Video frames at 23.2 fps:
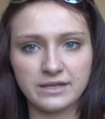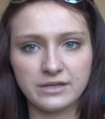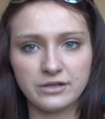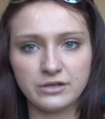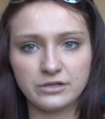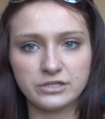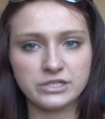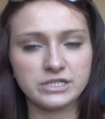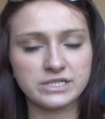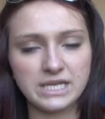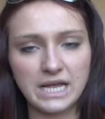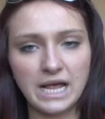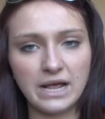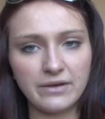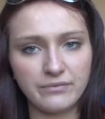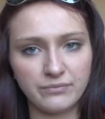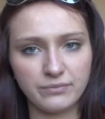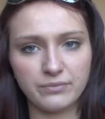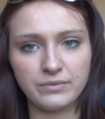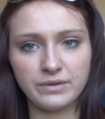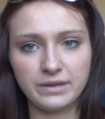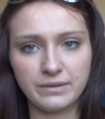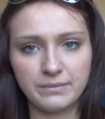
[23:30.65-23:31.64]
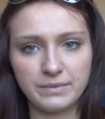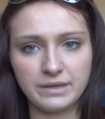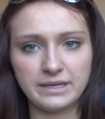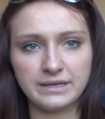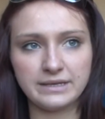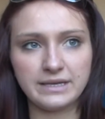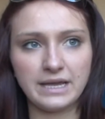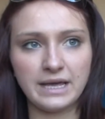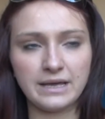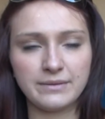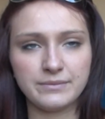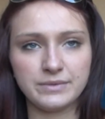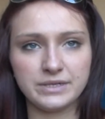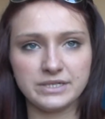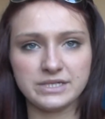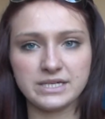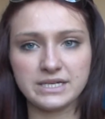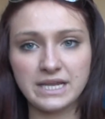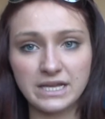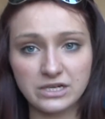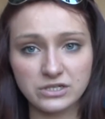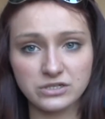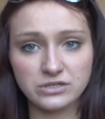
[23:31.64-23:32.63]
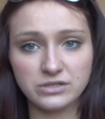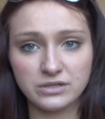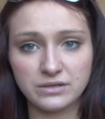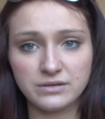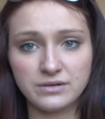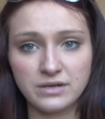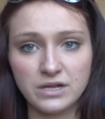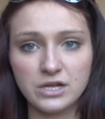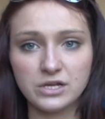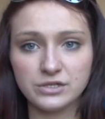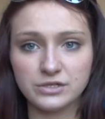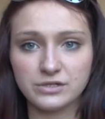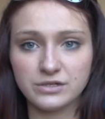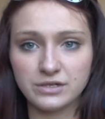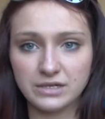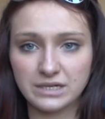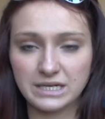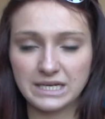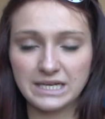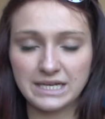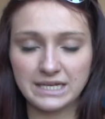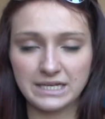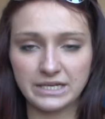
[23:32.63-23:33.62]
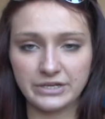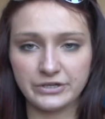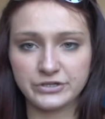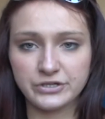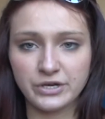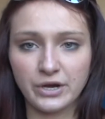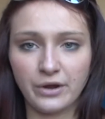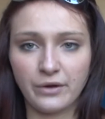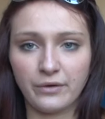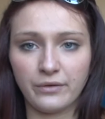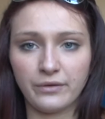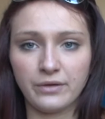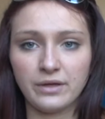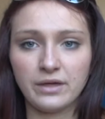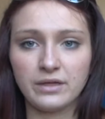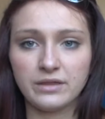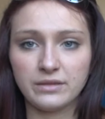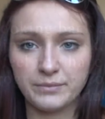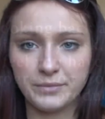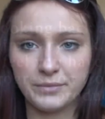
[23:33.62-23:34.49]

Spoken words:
You just have the lead image and that should clearly show the